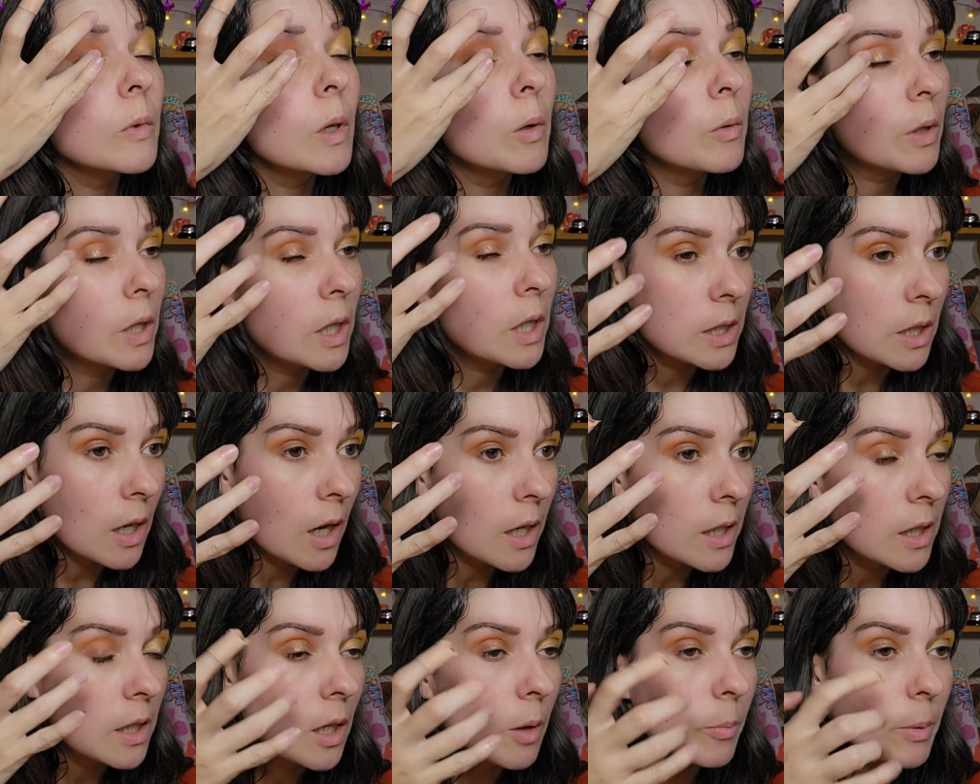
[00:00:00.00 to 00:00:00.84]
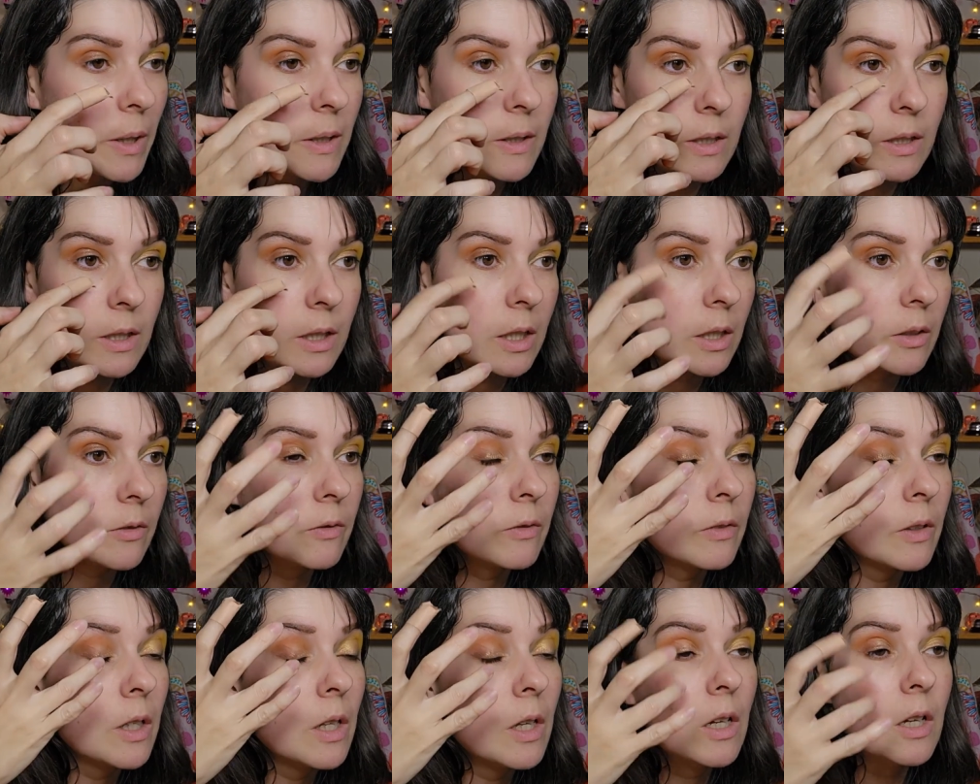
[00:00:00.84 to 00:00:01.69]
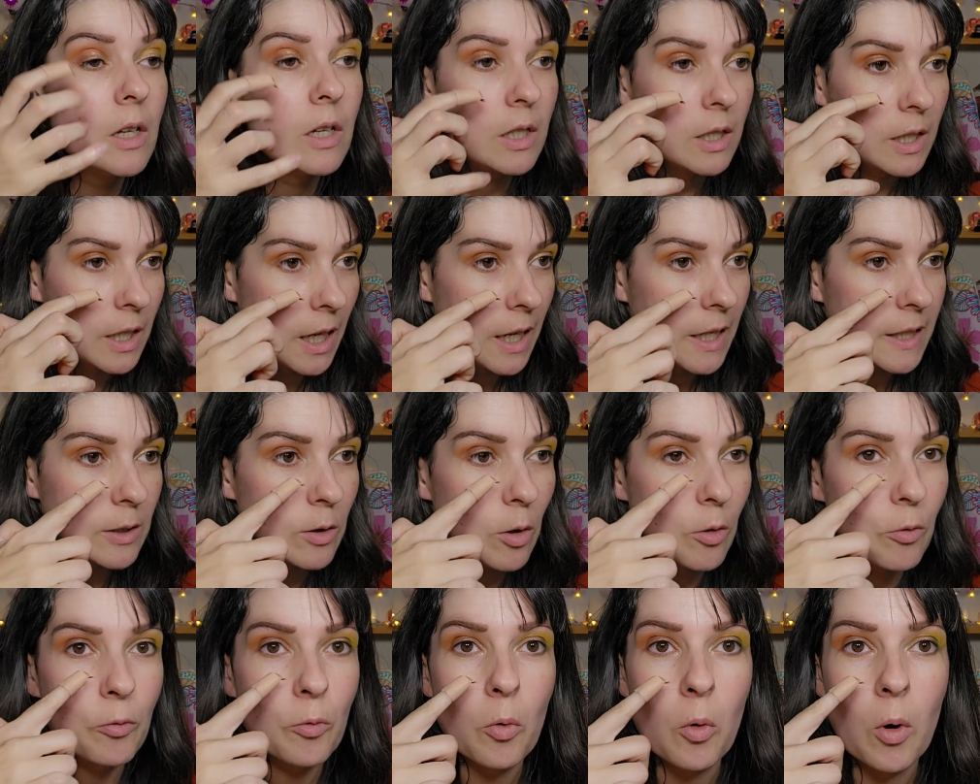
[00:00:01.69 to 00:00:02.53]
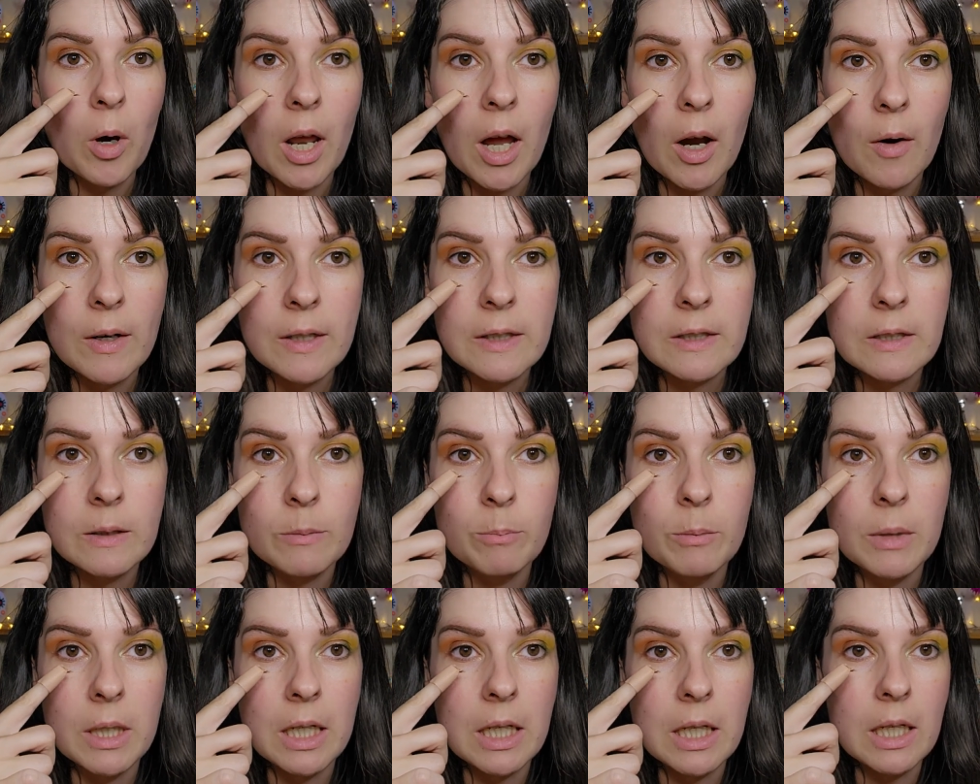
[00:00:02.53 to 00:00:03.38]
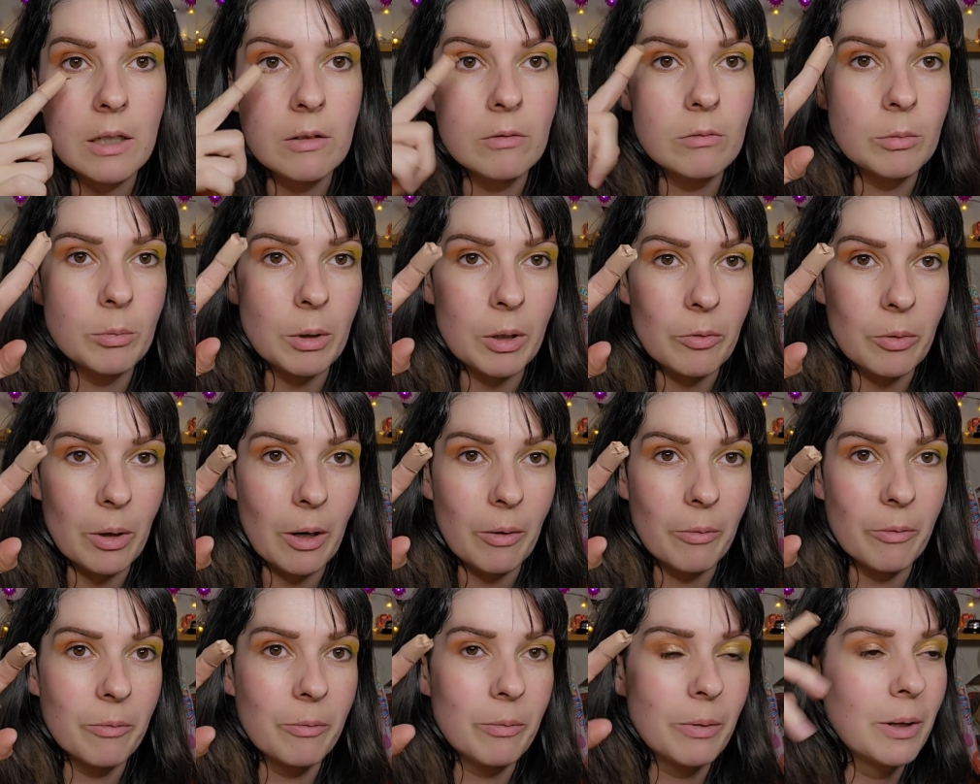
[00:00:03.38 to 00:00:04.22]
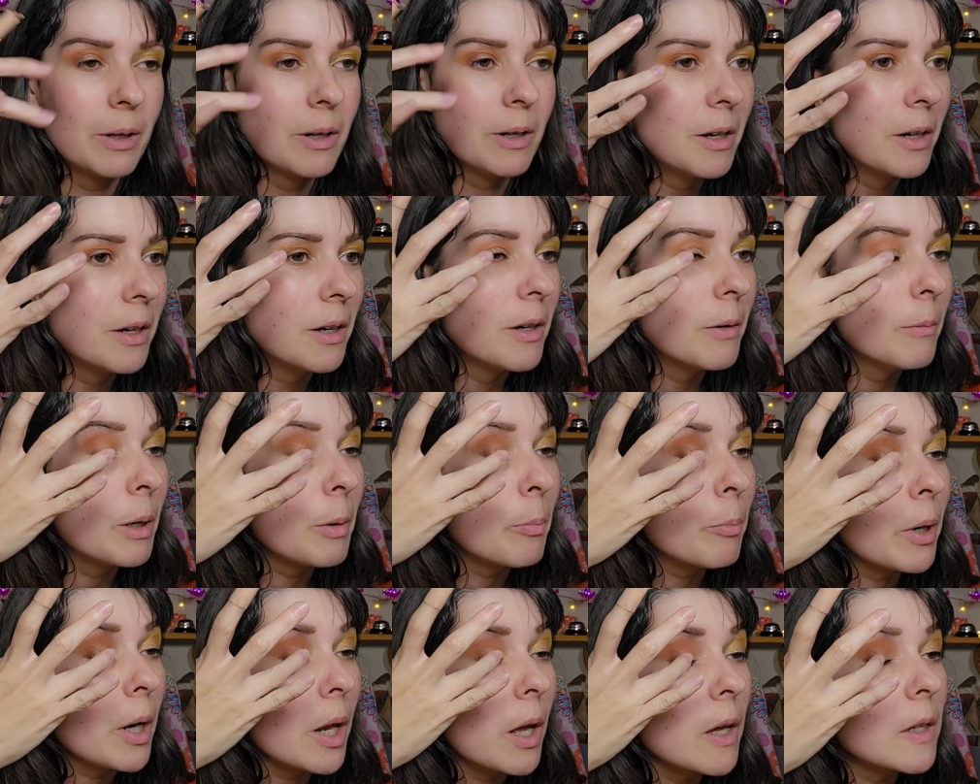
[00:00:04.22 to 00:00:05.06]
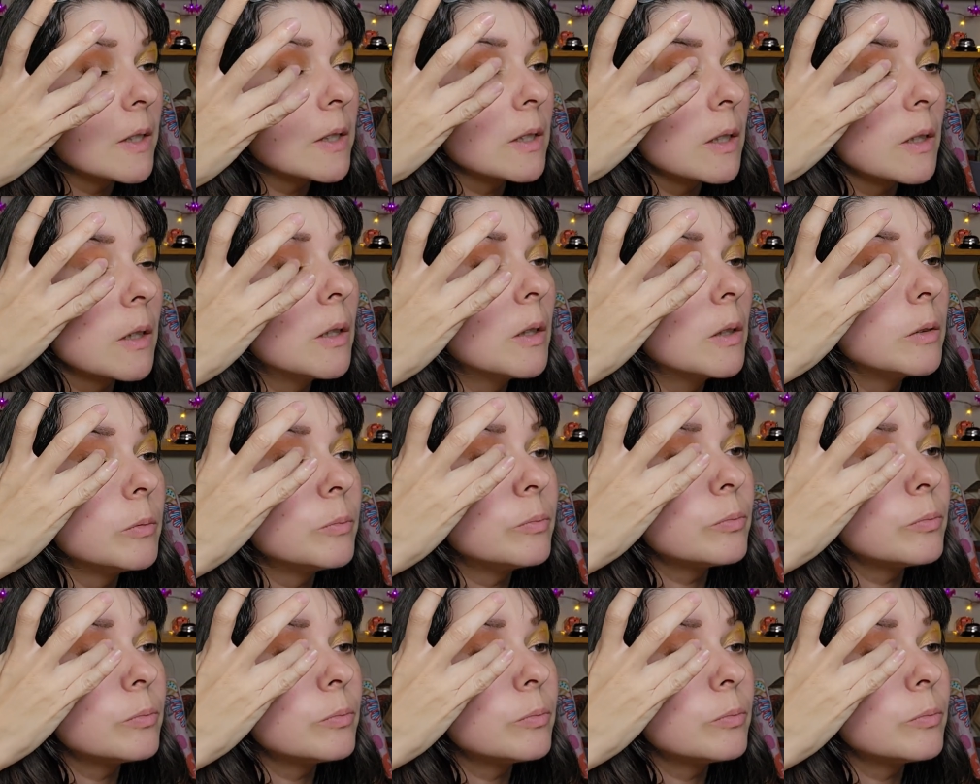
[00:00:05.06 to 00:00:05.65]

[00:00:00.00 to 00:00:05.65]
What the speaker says: I'm going to tidy up underneath. Yeah, it's not fallout, it's just me. My plaster.